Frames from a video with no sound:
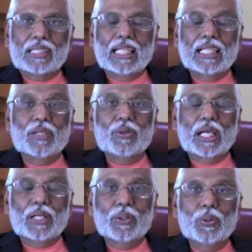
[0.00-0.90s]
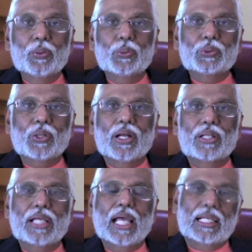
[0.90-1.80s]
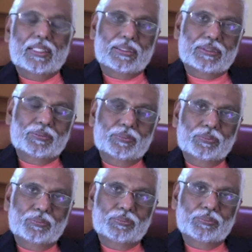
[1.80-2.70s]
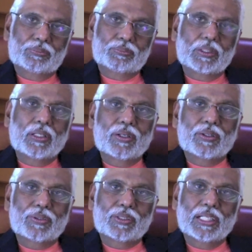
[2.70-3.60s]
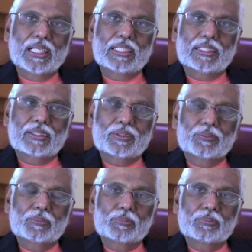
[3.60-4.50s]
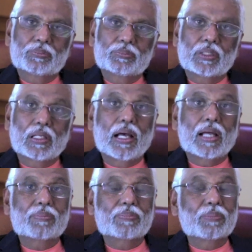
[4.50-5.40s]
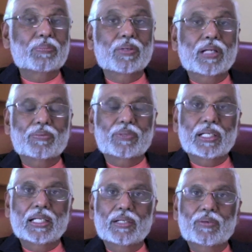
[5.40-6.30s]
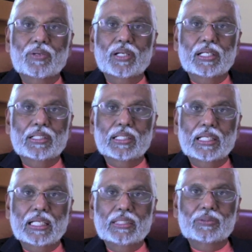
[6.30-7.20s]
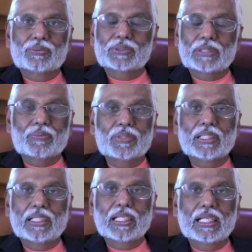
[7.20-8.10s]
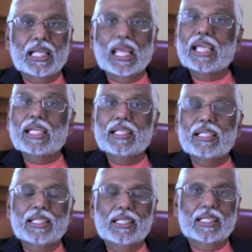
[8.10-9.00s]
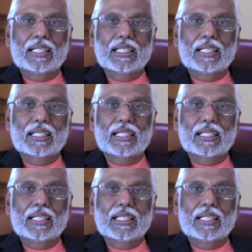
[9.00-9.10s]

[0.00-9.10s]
And then you can use all that in order to create. A lot of people have created only at the age of seventy and eighty.